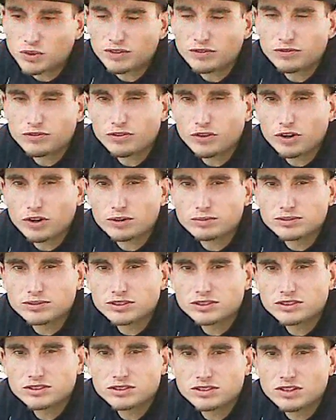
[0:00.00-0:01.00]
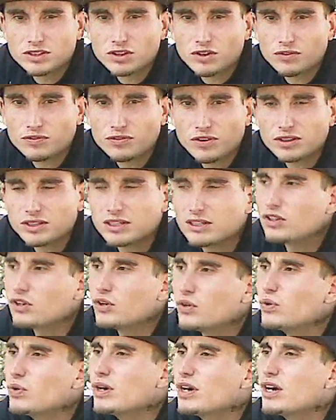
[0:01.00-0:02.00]
Reverb's still fairly
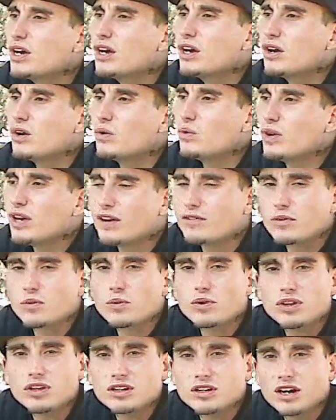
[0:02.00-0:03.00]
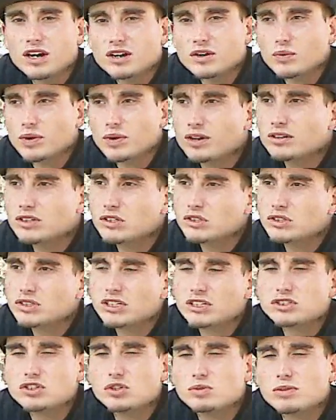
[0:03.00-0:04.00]
new. We haven't really gotten to using
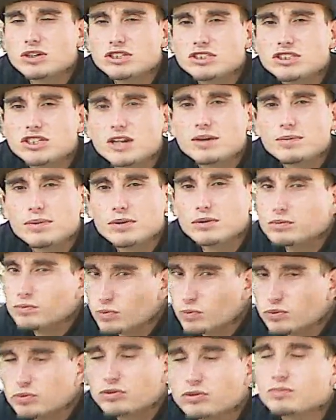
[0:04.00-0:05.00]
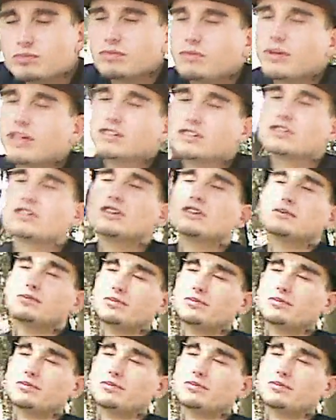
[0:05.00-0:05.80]
it too much yet, but make sure,